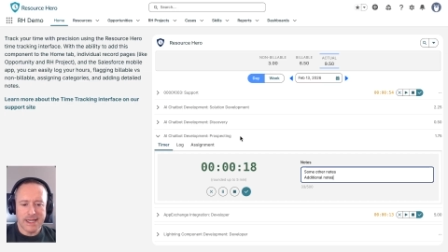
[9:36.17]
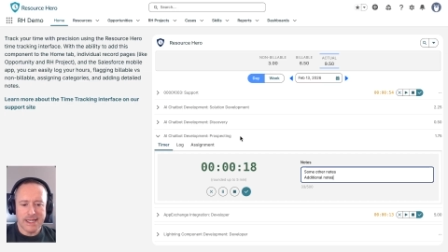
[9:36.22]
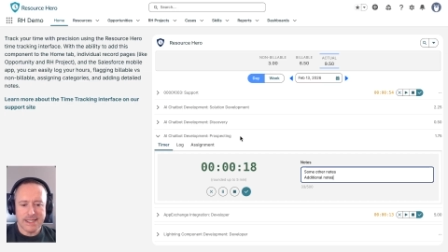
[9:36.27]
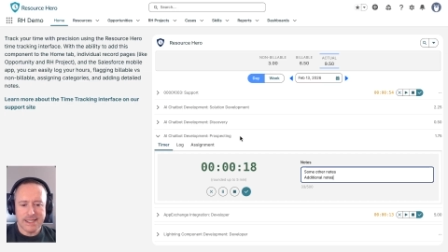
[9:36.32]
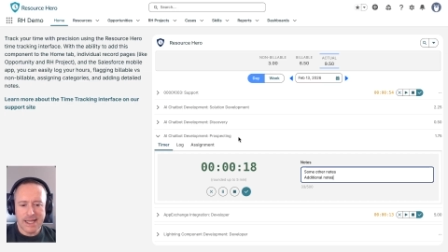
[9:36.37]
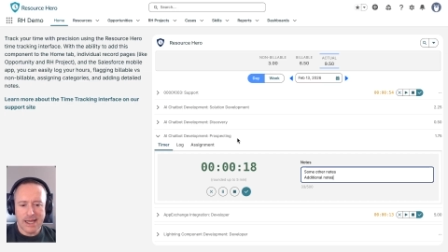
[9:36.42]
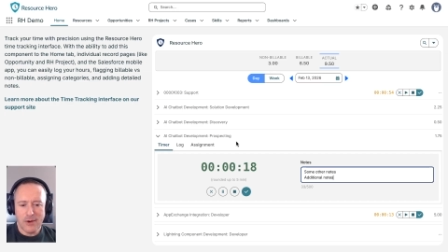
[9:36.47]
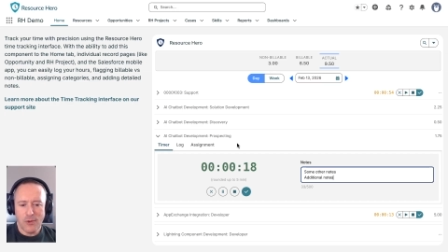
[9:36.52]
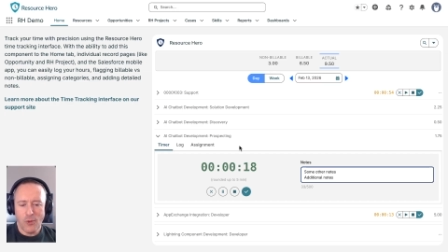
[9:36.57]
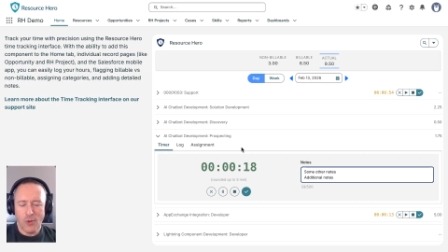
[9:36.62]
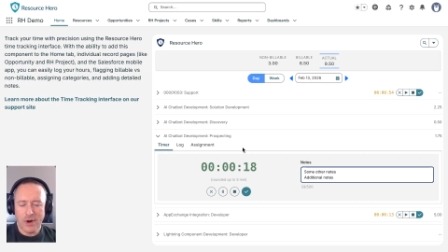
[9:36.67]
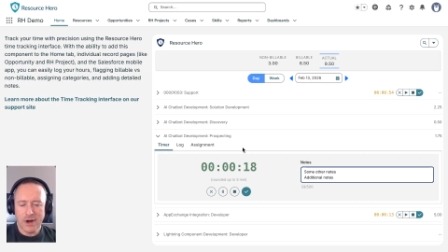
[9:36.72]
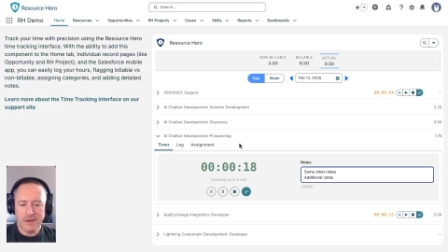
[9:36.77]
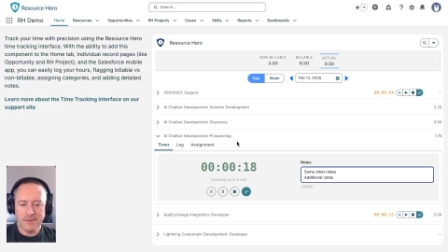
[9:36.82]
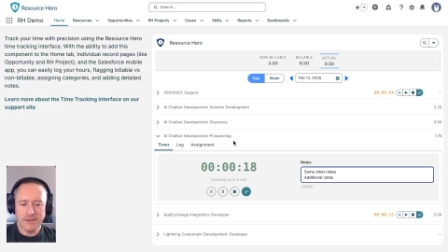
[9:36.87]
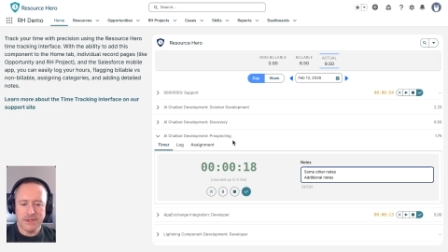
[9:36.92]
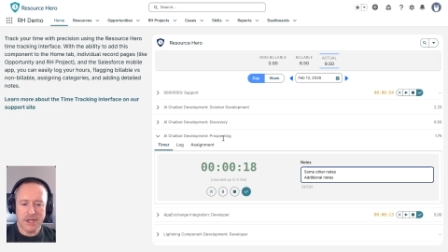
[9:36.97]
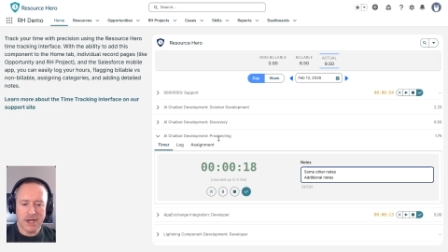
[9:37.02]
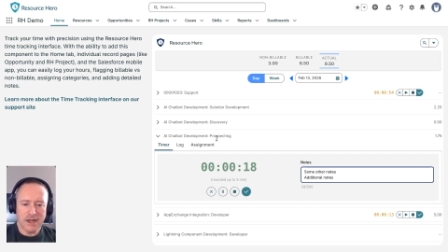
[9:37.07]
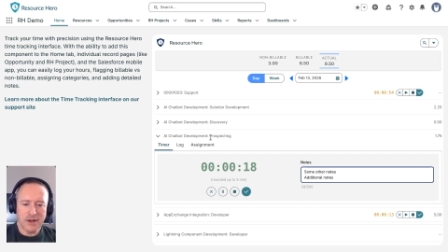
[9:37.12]
is that when
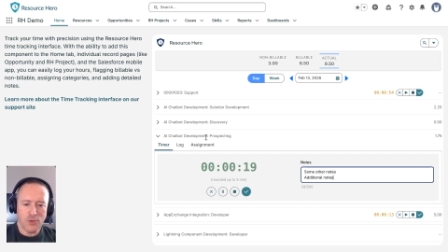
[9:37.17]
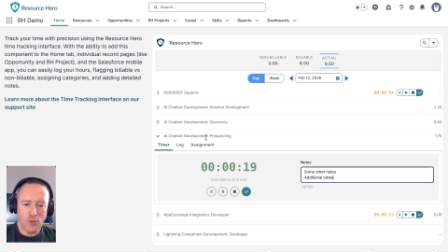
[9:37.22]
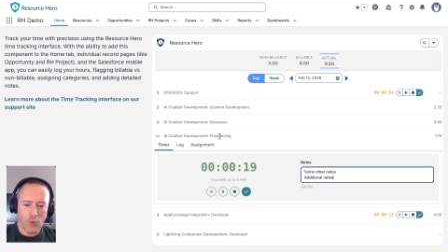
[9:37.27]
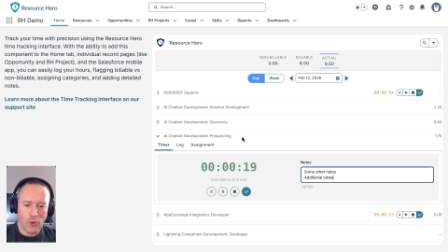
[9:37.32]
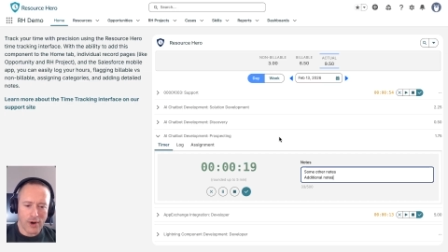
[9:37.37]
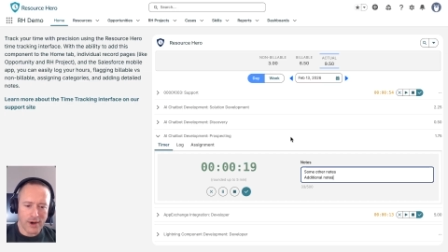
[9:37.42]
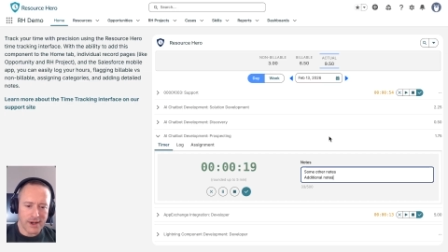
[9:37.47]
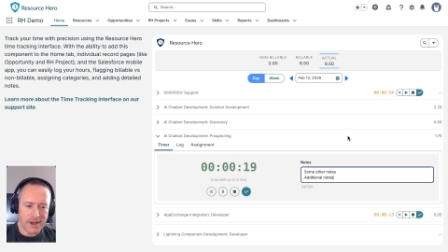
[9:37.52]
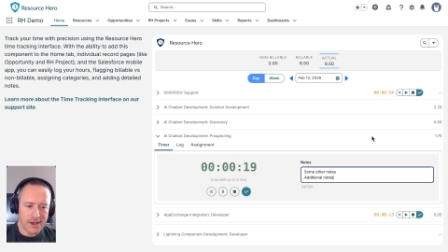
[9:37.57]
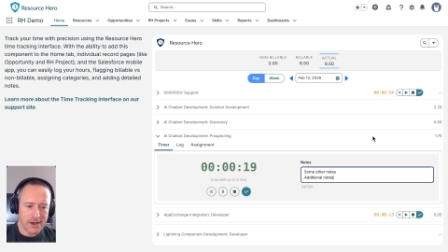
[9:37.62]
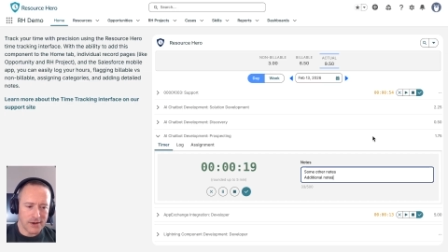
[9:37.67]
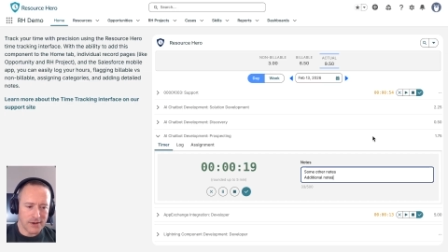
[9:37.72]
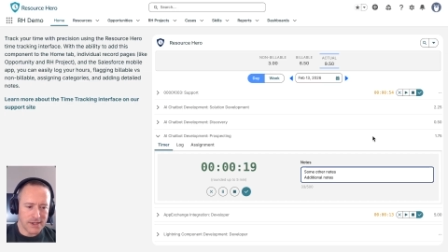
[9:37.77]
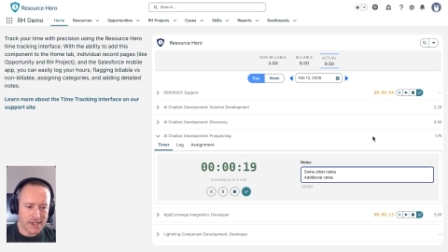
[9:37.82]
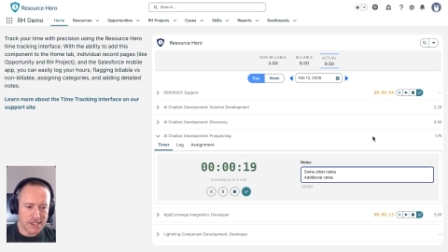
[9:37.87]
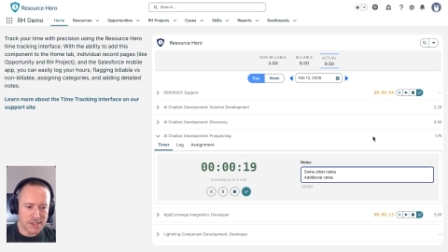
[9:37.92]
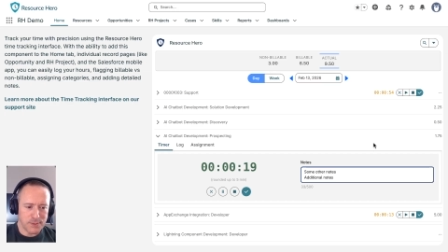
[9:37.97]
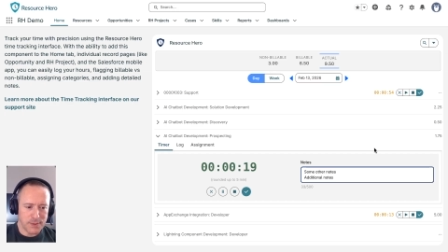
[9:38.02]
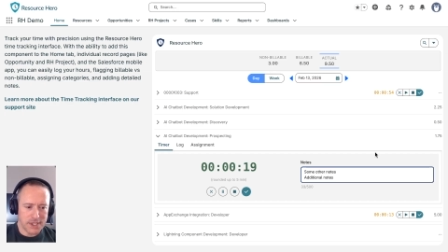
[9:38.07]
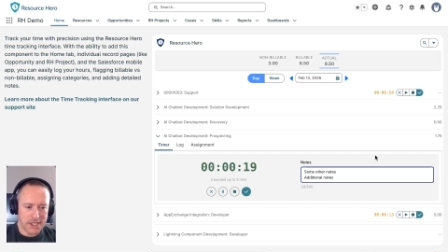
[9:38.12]
I'm done working on
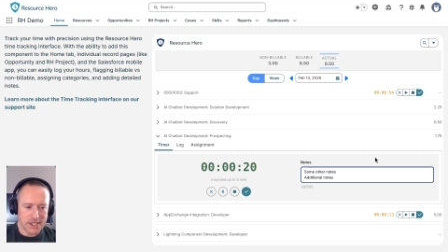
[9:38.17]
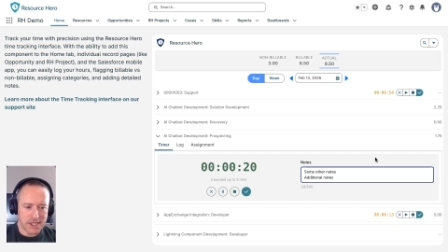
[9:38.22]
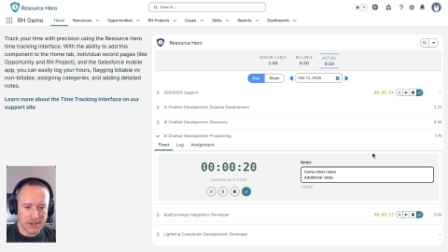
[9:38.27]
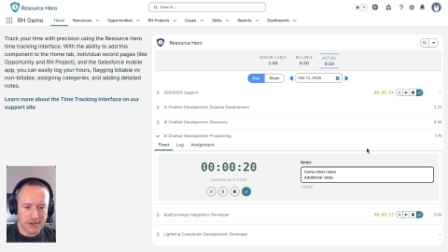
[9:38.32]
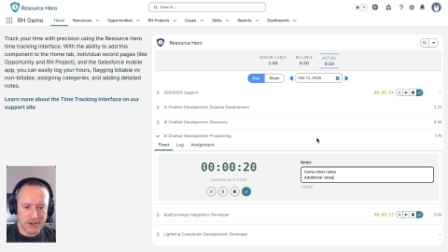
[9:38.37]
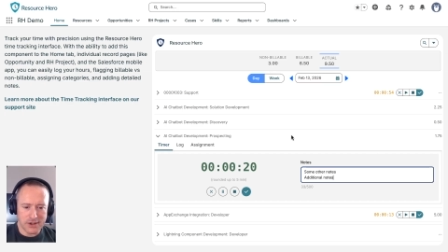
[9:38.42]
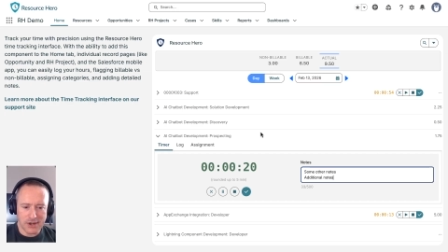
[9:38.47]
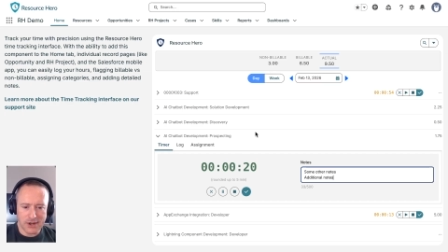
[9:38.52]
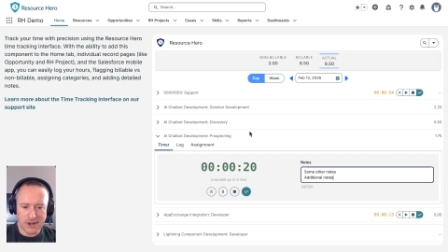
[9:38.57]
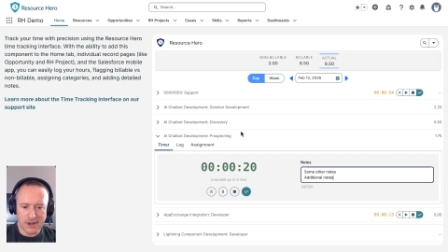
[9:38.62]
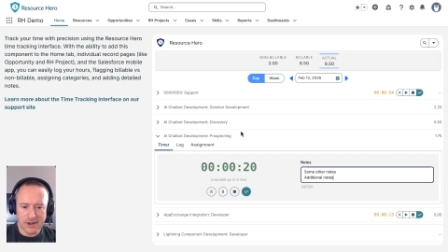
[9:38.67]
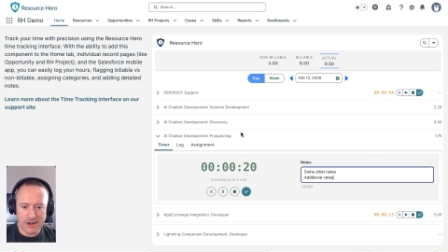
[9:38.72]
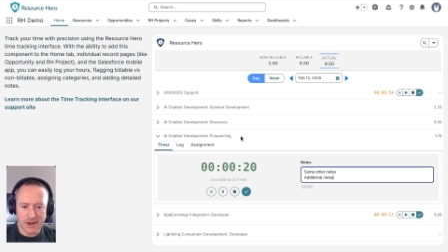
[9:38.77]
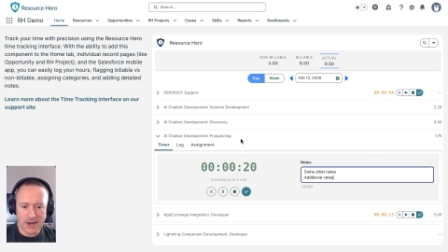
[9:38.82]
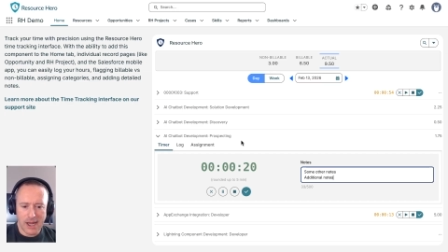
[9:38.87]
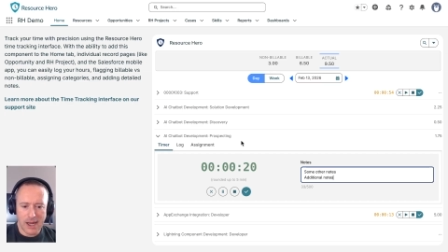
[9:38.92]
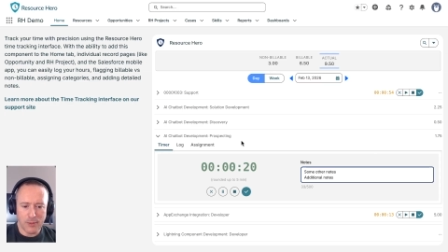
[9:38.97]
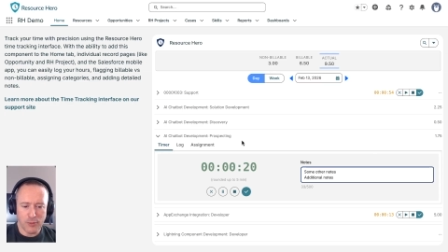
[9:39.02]
this particular